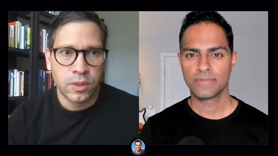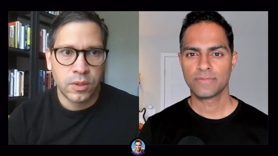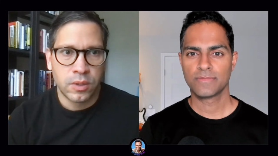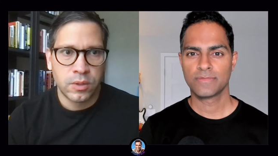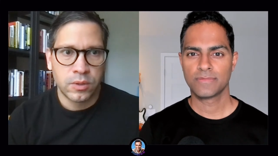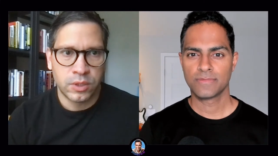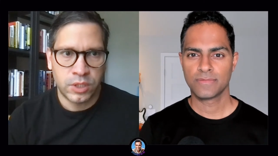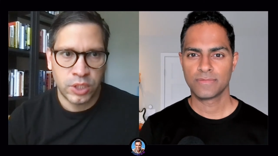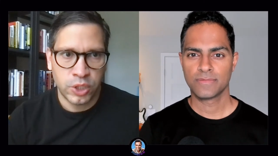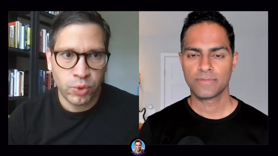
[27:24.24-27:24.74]

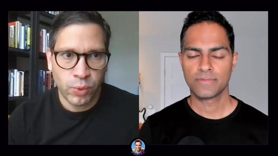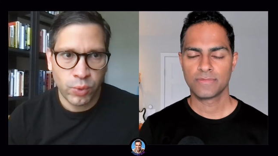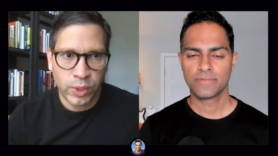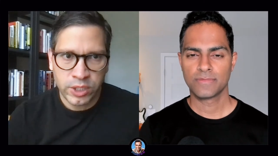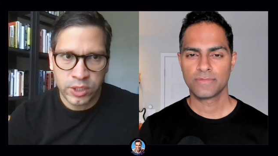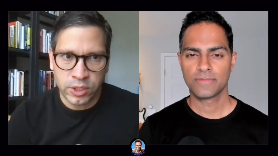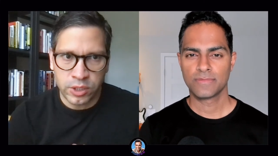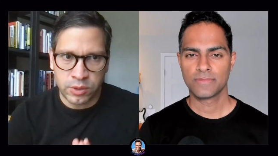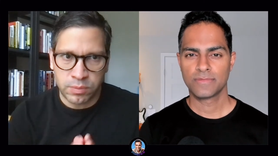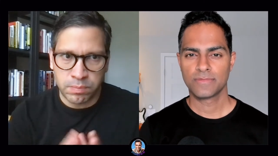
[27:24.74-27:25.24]
Speaker 1: The
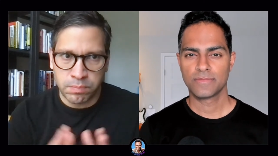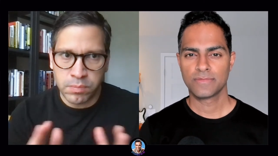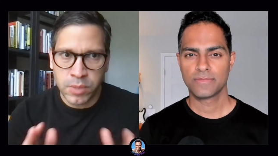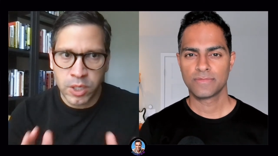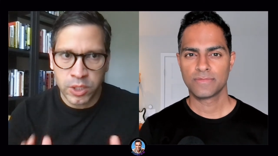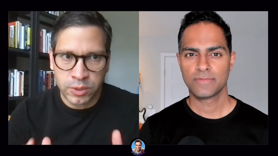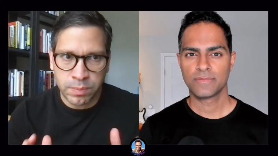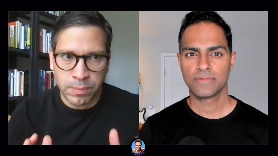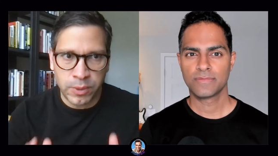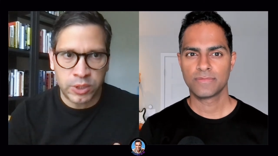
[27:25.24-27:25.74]
situation is
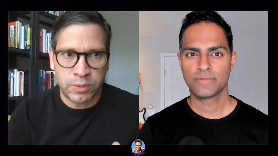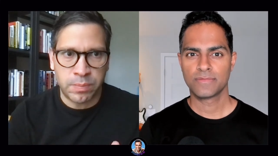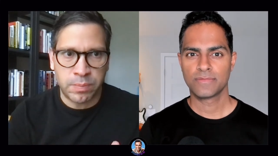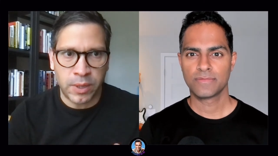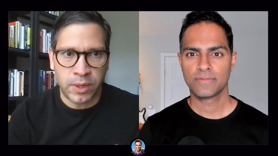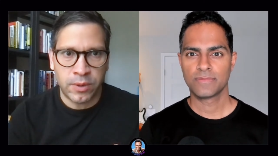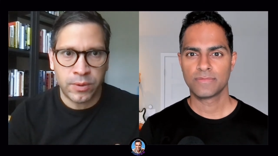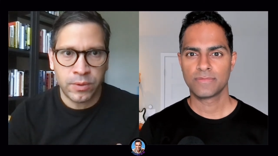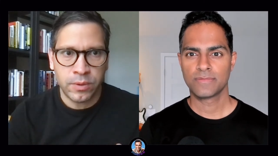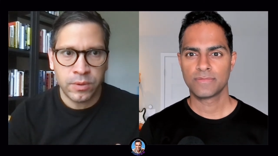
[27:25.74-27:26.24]
much, much
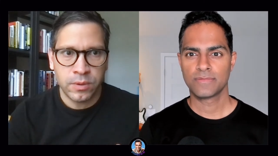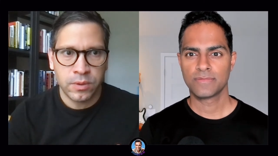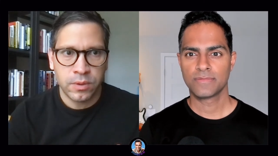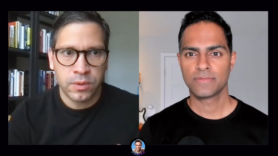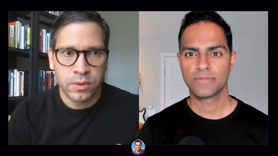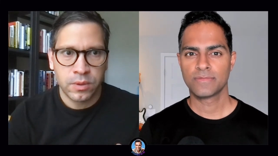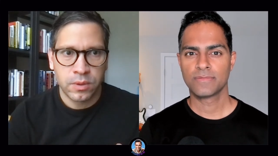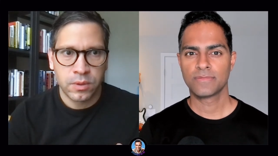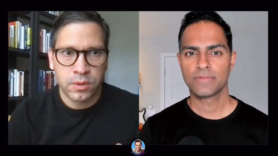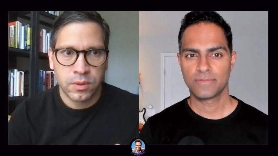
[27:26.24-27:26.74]
better
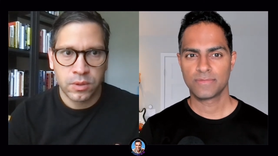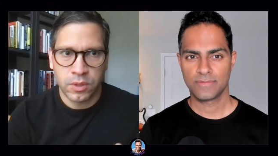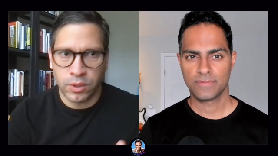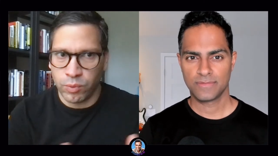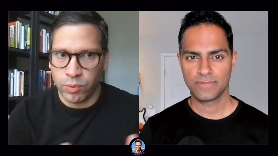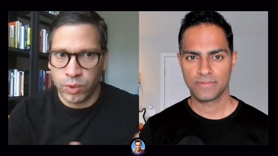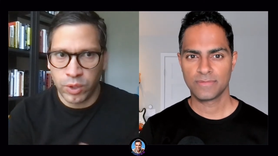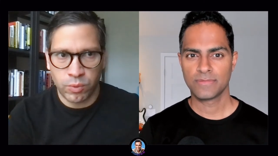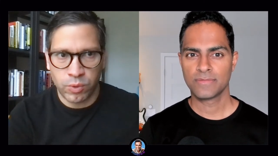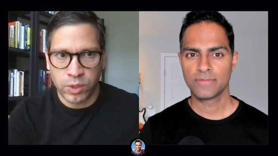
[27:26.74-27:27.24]

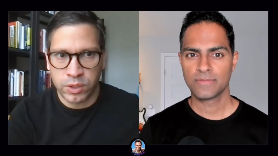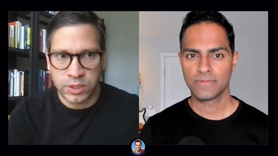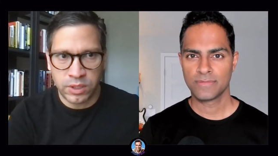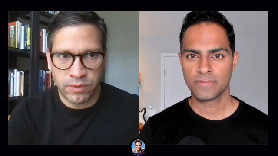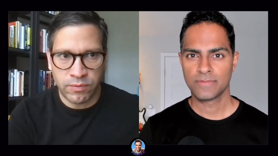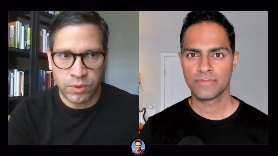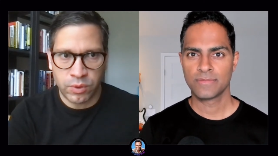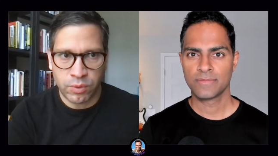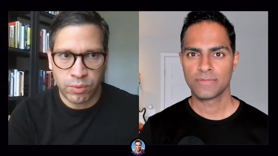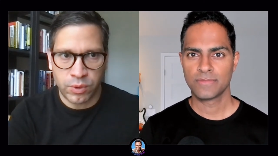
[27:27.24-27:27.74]
than what it was
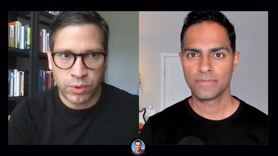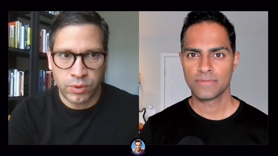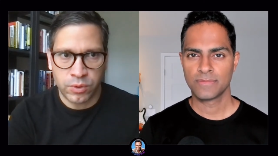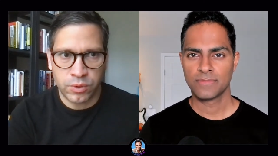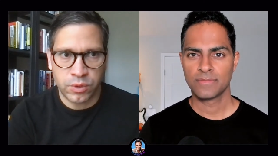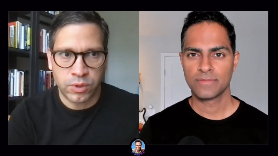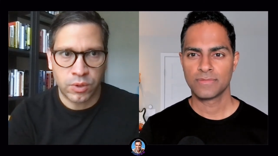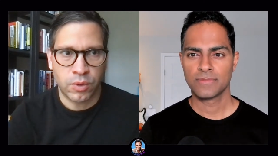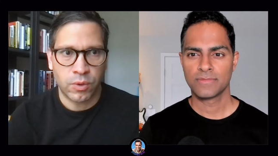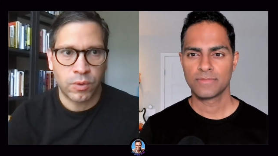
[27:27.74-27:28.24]
even three
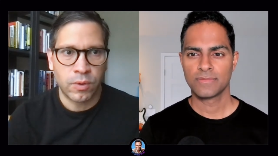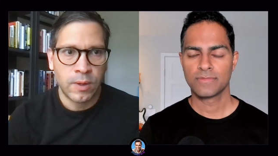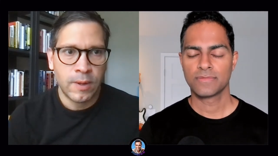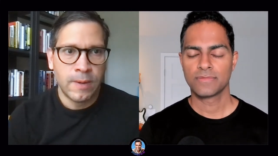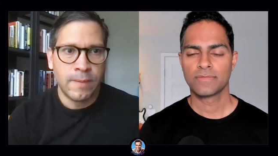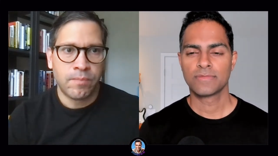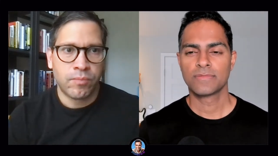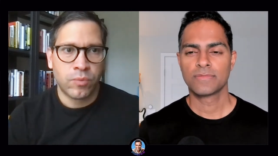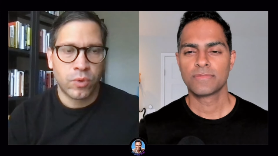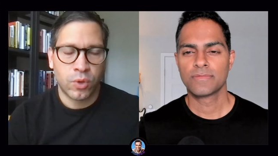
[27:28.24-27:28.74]
years ago.
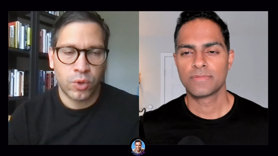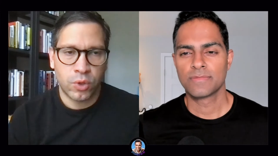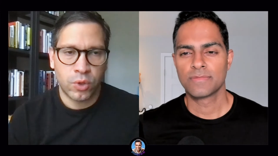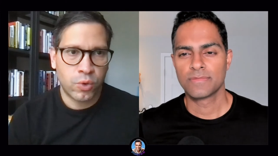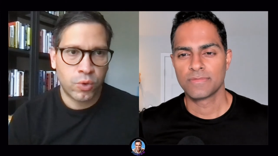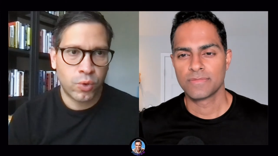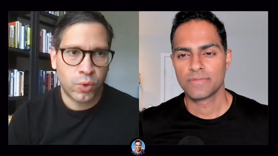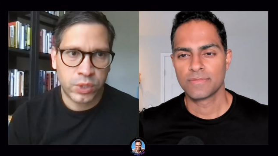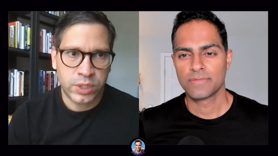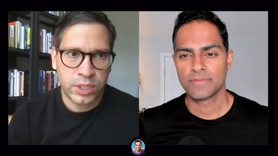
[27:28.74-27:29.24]
Go to
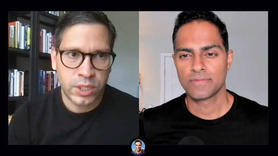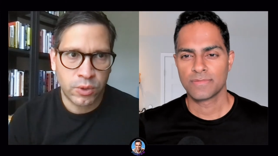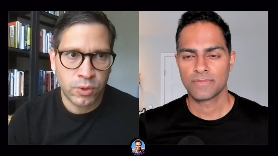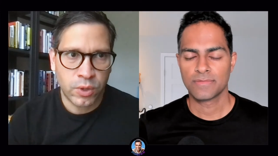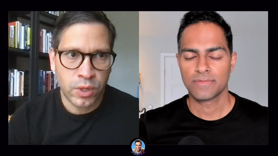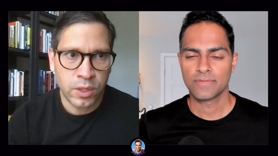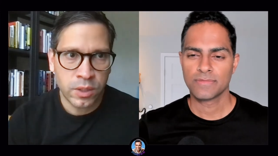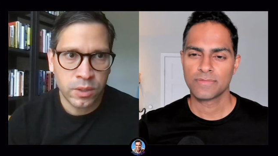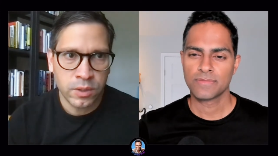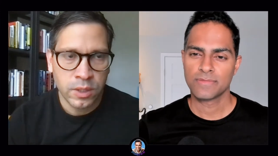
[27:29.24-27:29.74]

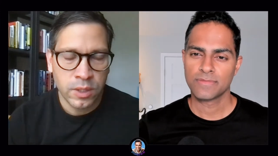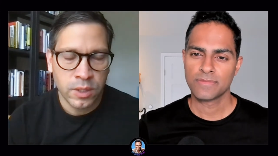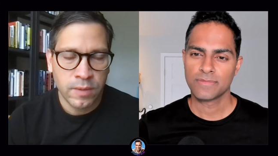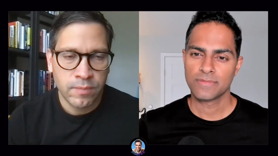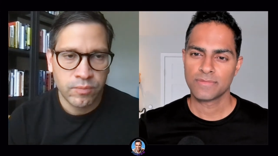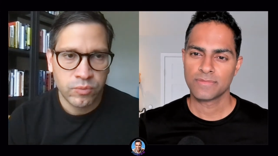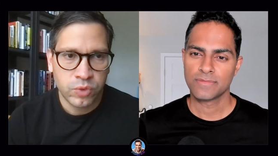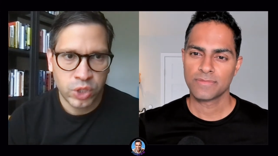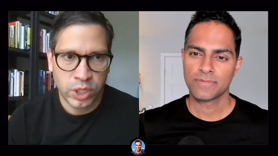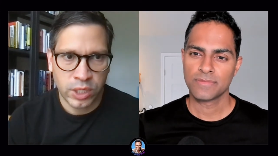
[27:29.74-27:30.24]
Coursera,
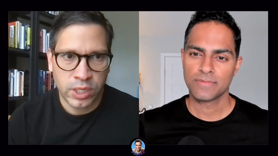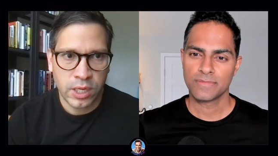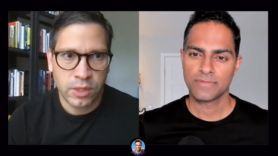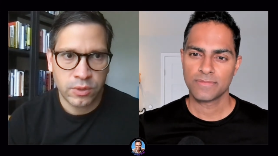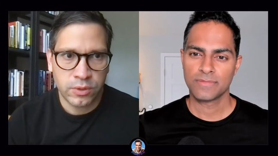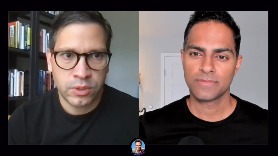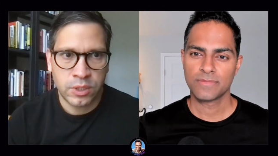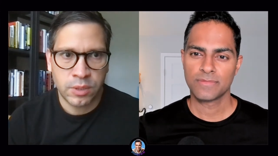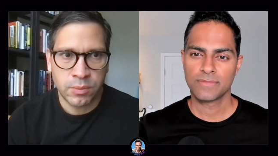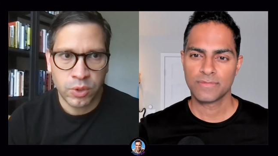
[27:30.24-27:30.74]
check
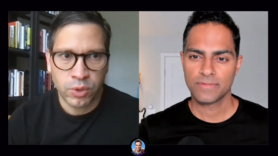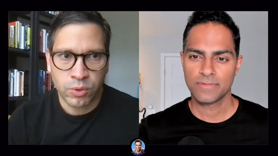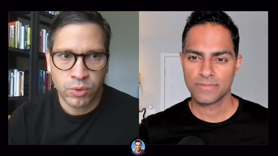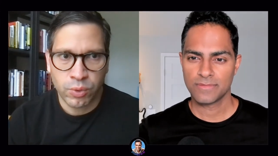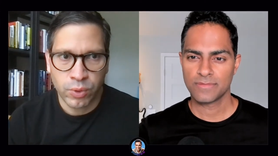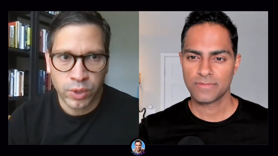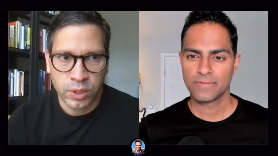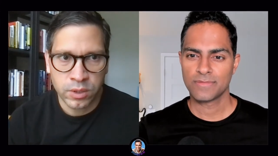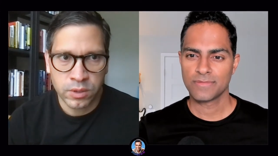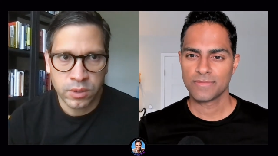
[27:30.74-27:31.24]
out some of the
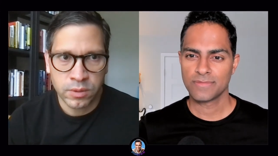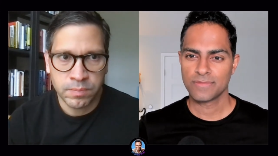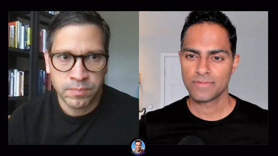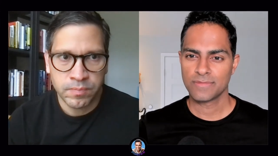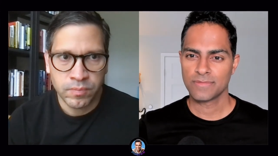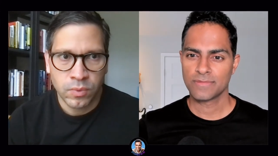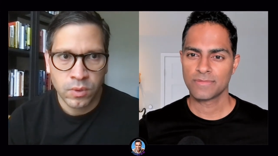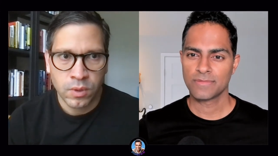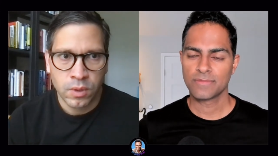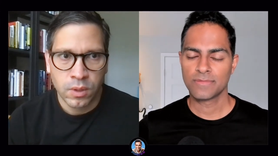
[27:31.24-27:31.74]

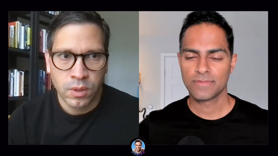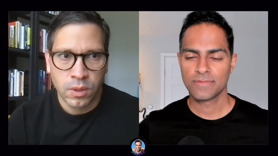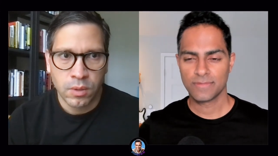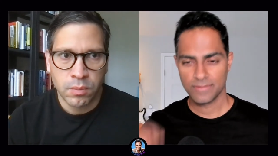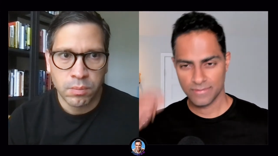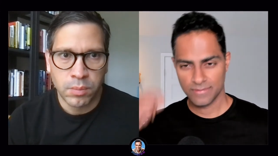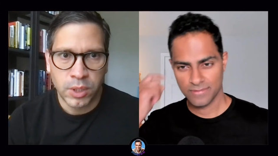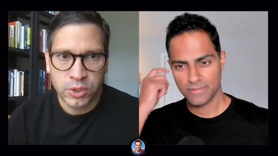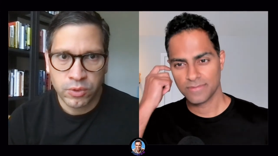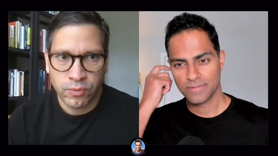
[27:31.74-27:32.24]
curriculum,
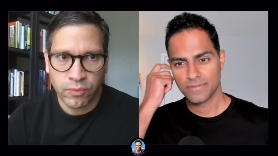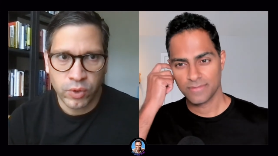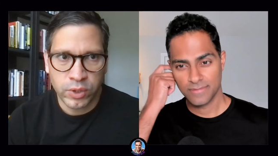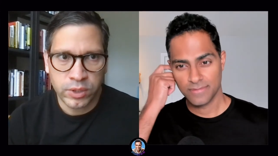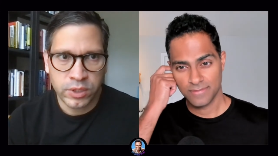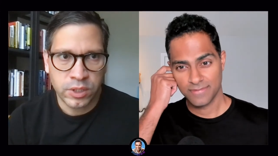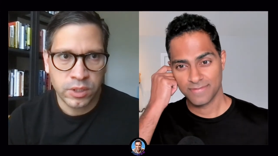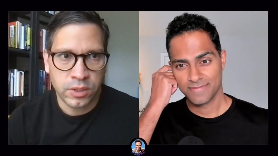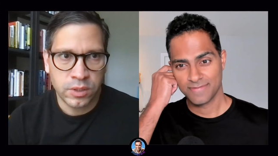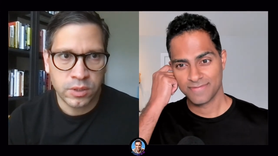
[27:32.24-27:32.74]
much of
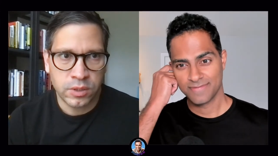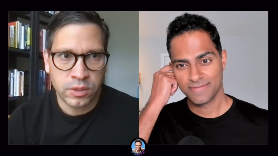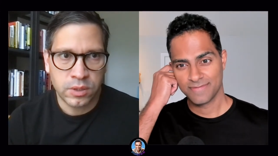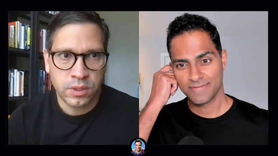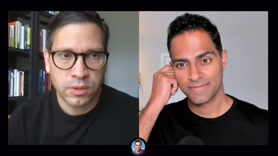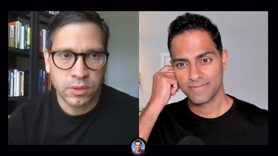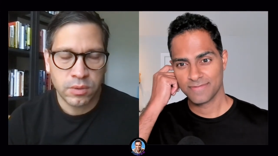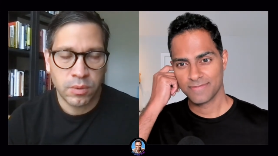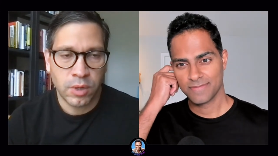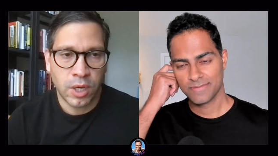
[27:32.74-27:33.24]
which
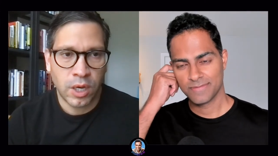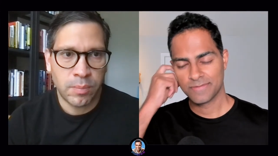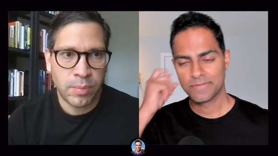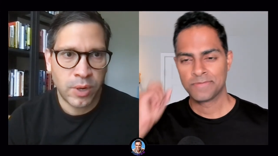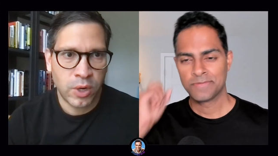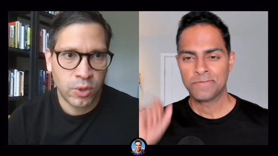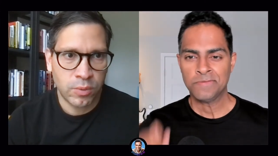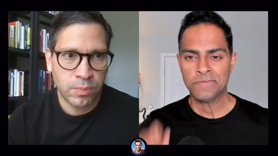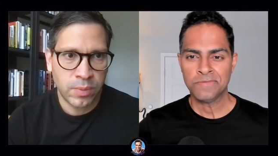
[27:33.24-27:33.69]
is uh, powered